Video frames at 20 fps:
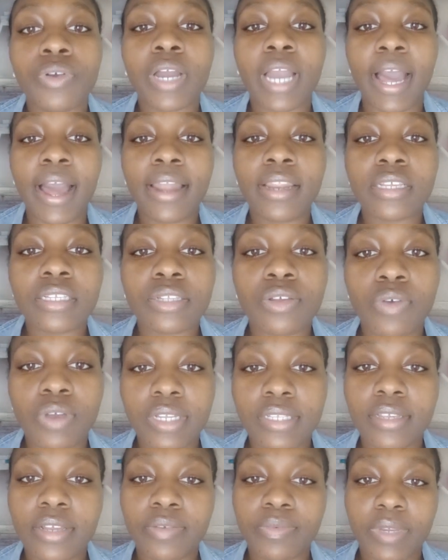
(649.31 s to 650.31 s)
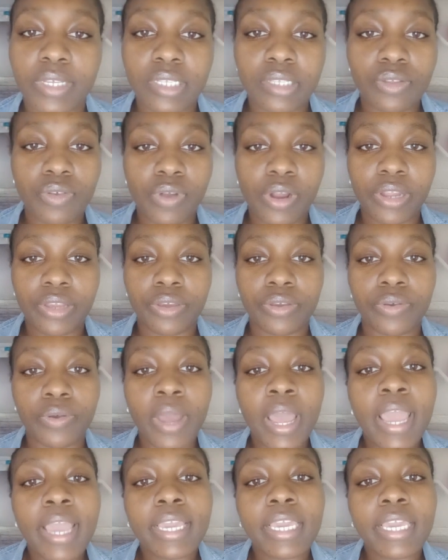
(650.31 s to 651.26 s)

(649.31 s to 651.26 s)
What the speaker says: God is going to restore you.